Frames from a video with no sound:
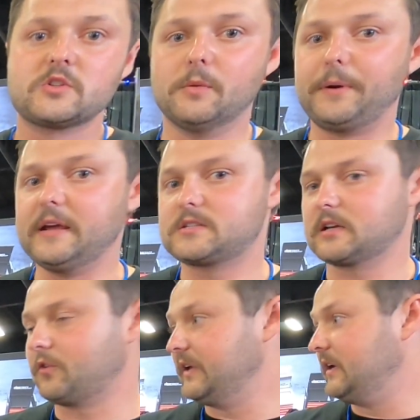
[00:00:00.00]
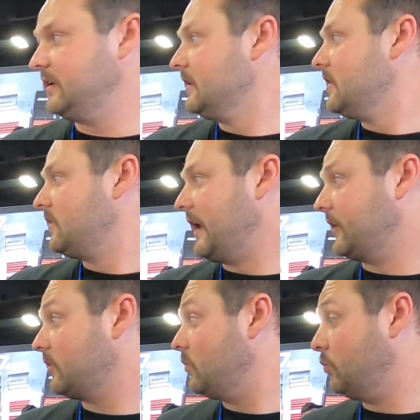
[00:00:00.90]
So basically,
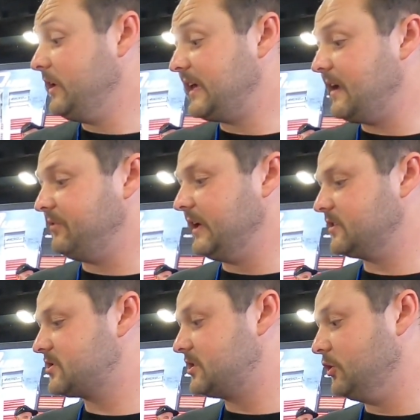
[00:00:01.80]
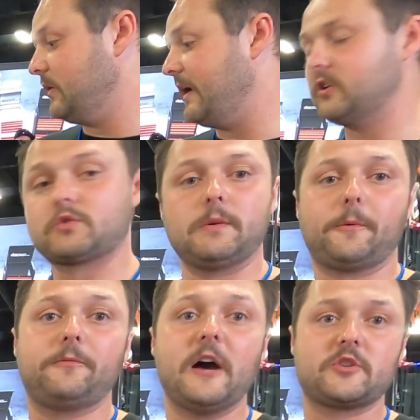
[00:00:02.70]
like, we gave this to industry
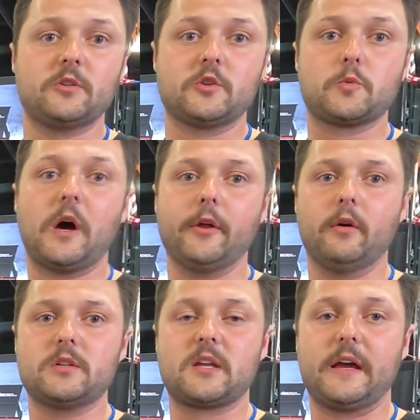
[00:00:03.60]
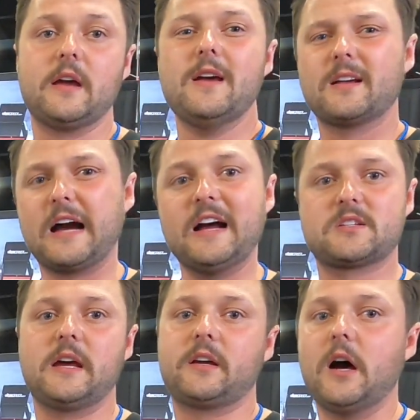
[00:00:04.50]
professionals, whether it's like
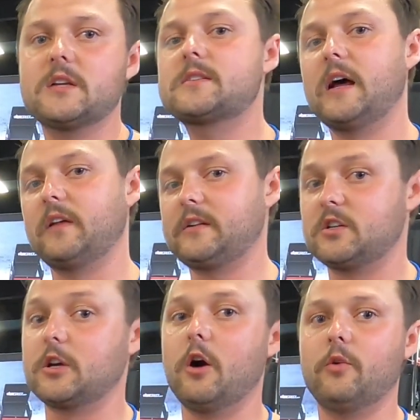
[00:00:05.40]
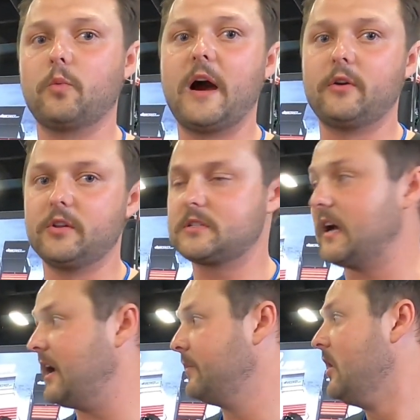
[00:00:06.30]
guys like us that like to go and ride all the
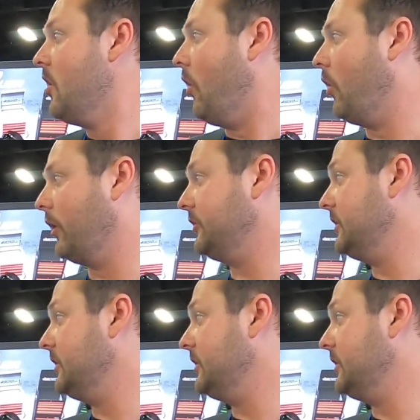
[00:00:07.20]
time, or,